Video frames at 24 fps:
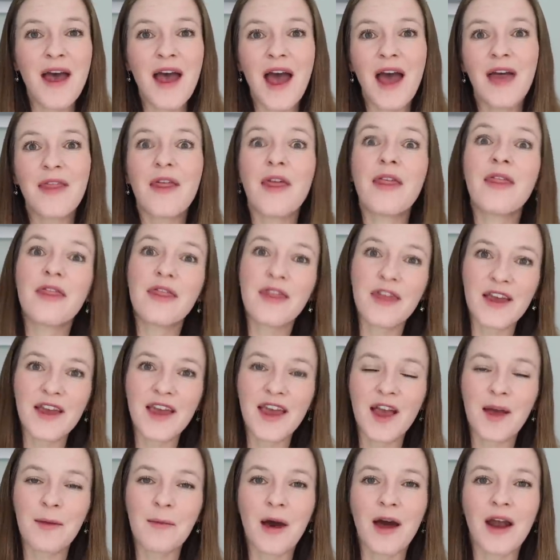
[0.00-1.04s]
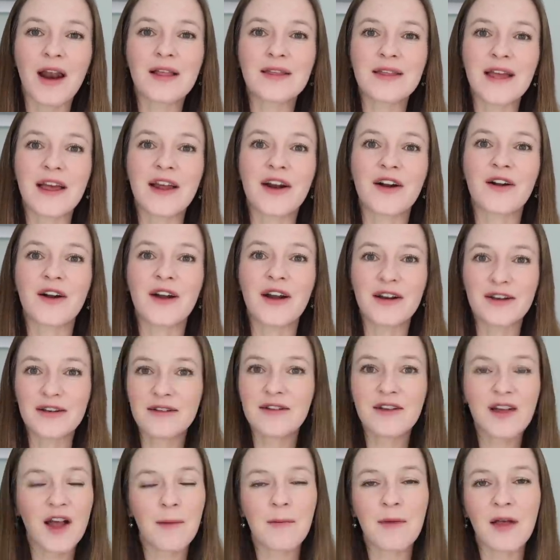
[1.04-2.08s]
and then thinking about it later
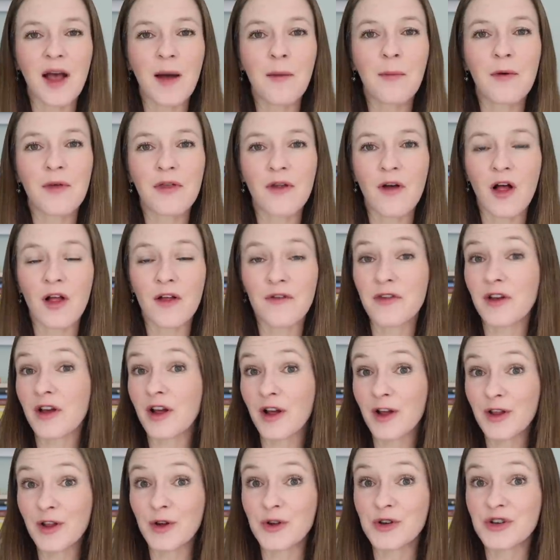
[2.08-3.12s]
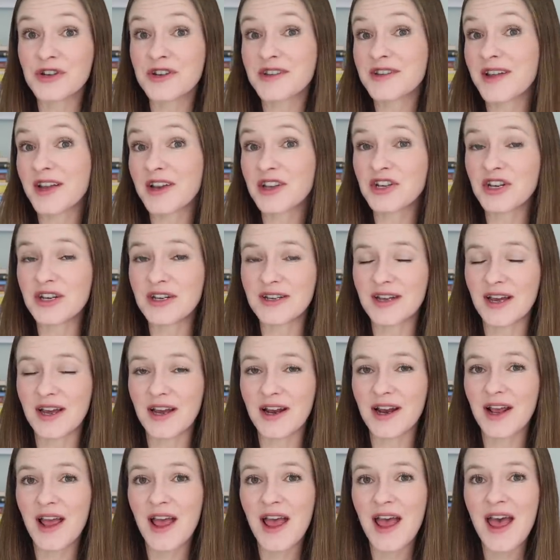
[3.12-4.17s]
and coming up with all of the conclusions that she
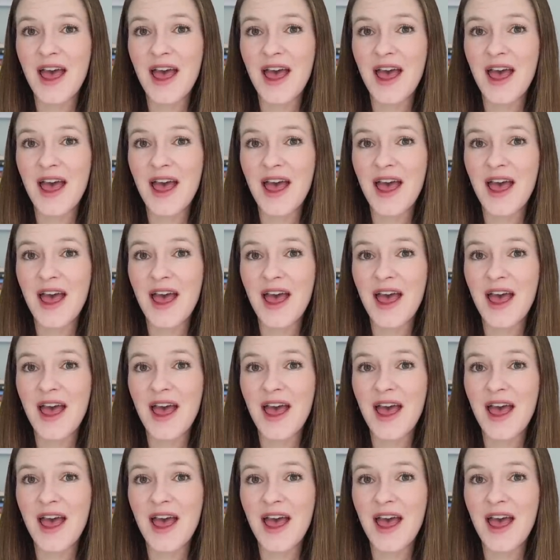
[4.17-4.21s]
did.